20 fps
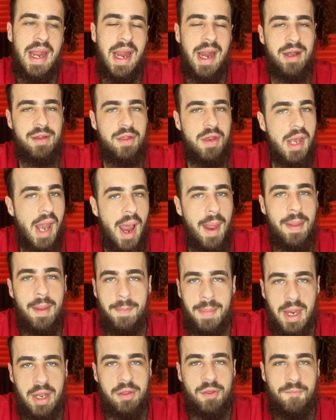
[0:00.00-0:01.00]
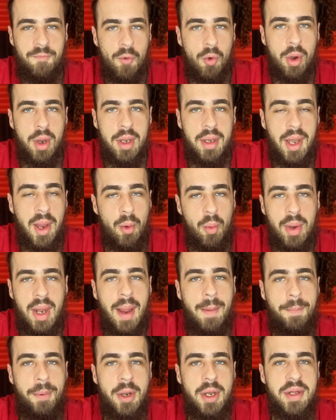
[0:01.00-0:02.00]
it's not the best for it. Now, would
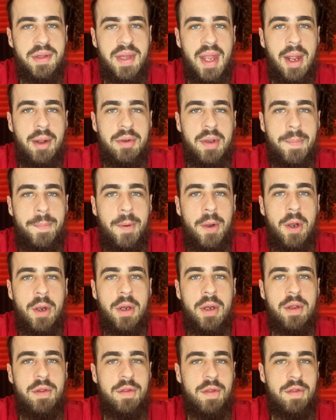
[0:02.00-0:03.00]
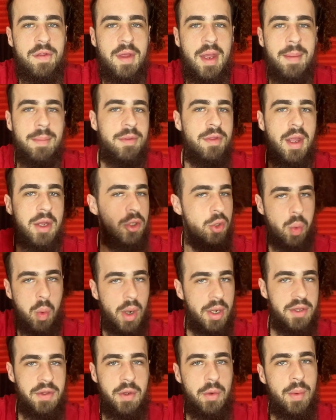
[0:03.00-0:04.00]
I put it down to par as the same as like
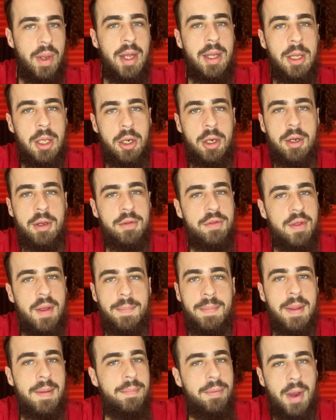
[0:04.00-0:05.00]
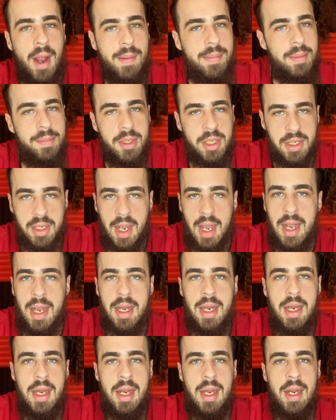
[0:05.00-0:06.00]
22LR or something? Probably
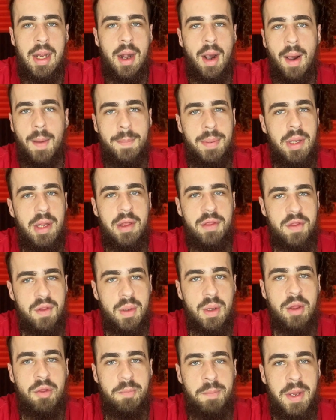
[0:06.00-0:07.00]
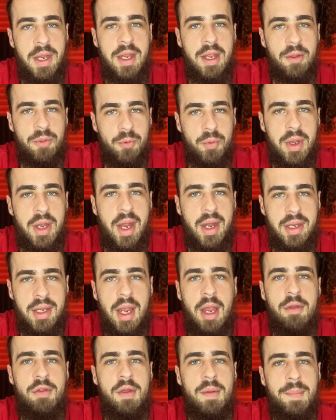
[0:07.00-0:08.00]
not. Uh, ballistically speaking,
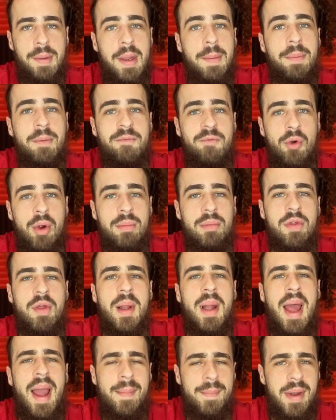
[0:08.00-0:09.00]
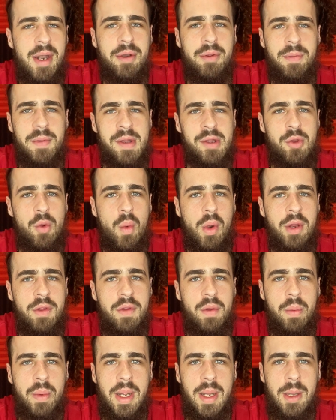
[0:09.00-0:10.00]
380 ACP performs a lot better than
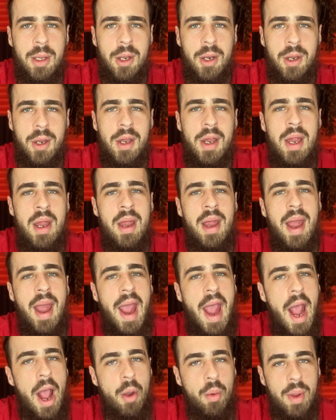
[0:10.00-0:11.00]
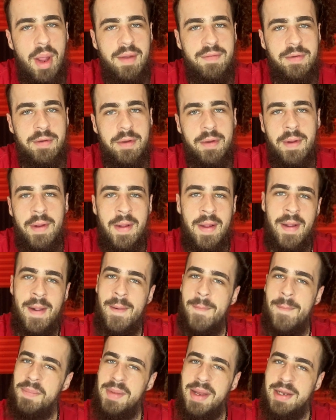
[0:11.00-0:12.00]
22LR. However,
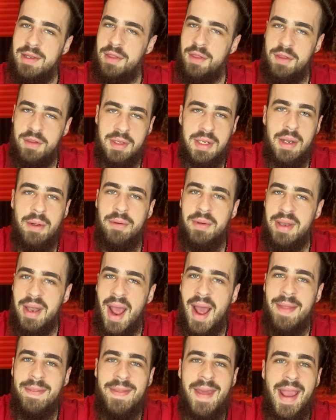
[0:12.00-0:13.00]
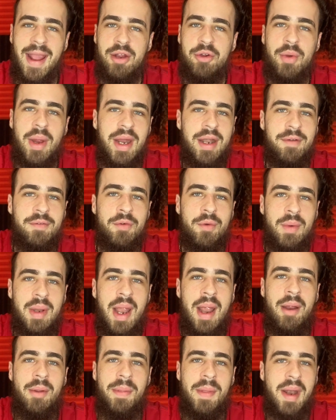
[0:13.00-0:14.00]
it's still not that great of a
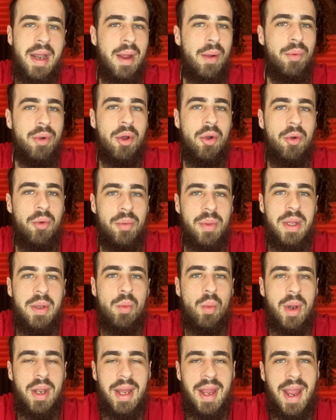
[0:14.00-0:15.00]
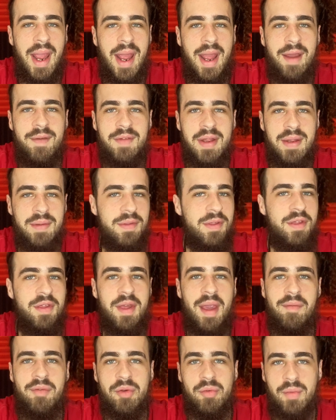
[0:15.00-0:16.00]
round that I would only want to have
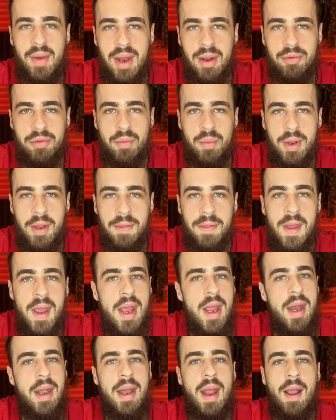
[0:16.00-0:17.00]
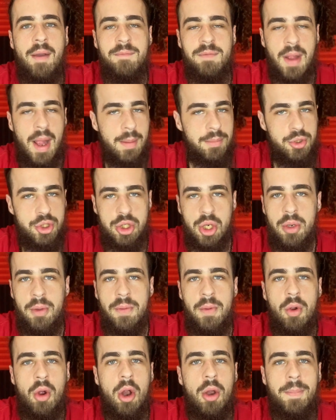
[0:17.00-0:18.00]
seven rounds with. Now, I'm
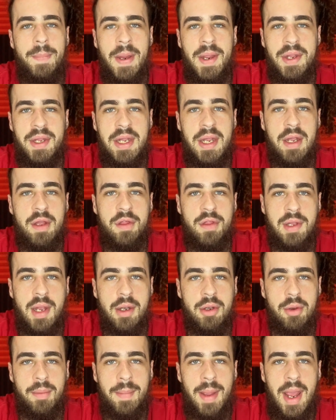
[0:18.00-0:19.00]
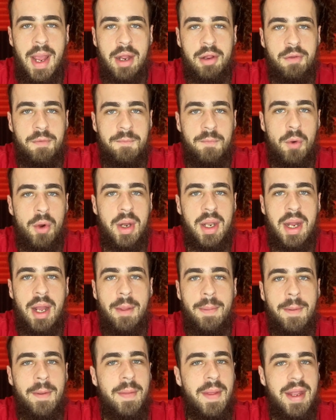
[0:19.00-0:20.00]
sure there are pinky extender mags for it
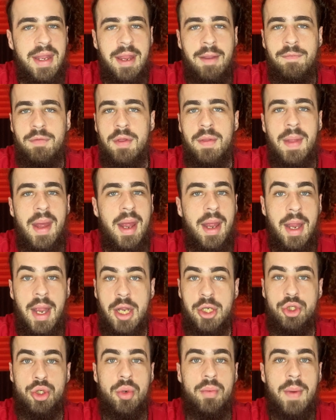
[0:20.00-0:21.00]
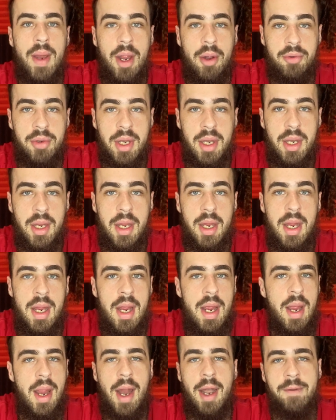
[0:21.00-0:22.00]
out there that gives you that extra round in it.
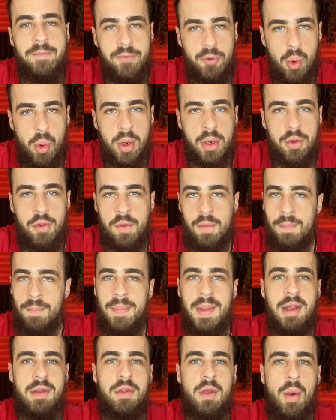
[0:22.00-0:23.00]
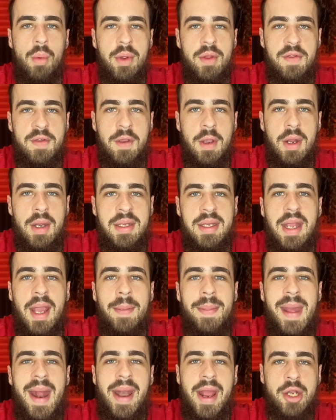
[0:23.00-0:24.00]
And of course, that's always good.
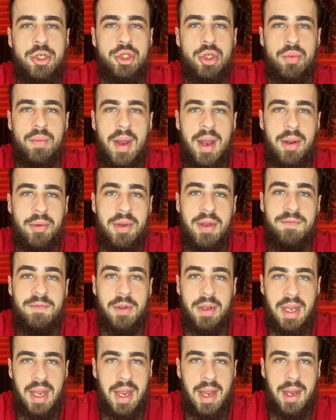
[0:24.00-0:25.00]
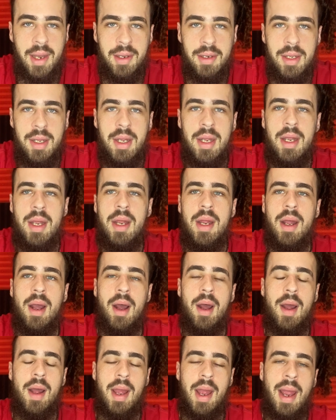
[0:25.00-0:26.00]
Get that extra round if you can.
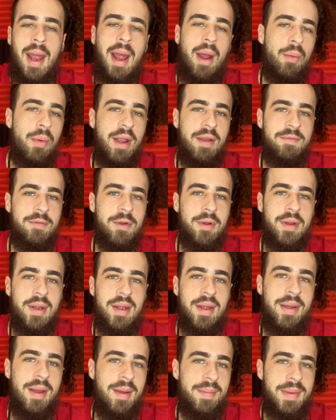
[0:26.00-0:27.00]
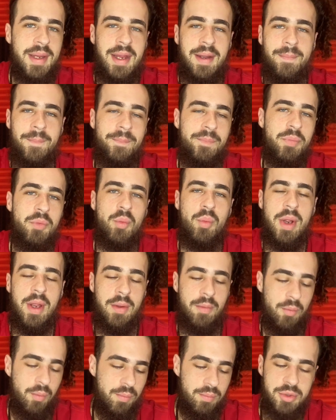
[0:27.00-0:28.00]
Uh, however, I mean,
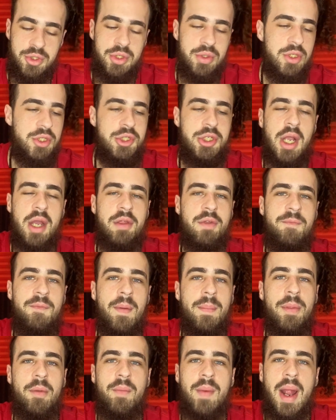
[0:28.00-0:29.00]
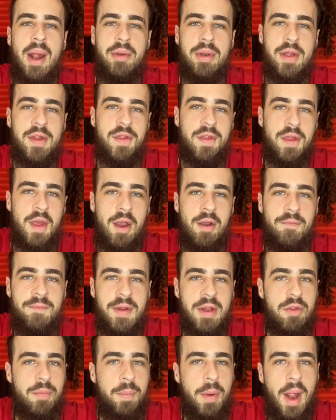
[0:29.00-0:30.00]
just from the round
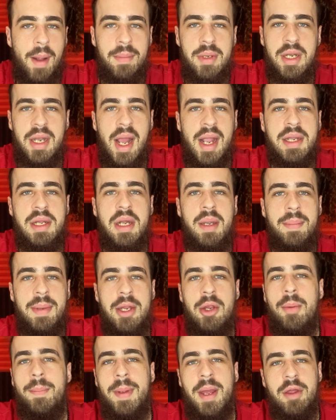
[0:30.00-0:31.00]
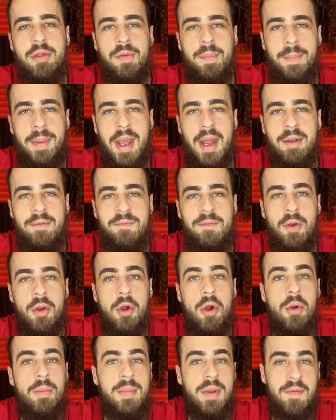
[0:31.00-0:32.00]
itself, it's probably not going to be your best bet for
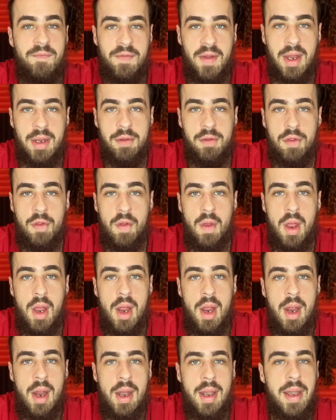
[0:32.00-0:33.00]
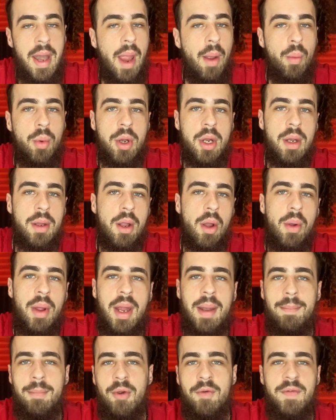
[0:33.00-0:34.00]
home defense. Now we're going to go
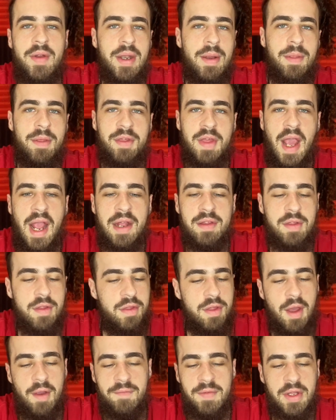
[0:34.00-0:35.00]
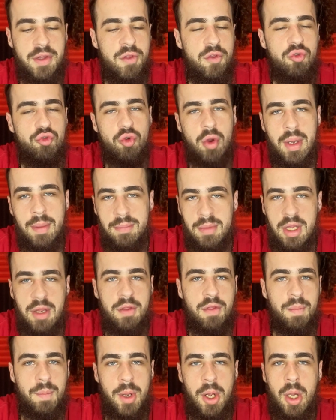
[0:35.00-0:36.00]
ahead and move into the size itself.
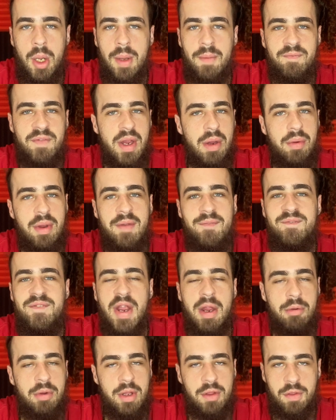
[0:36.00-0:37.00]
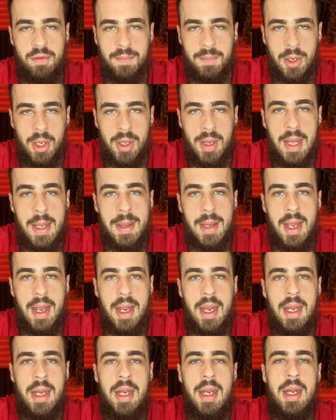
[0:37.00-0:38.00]
Extremely small, very, very small at
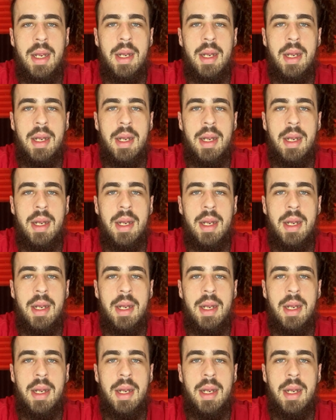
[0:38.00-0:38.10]
that.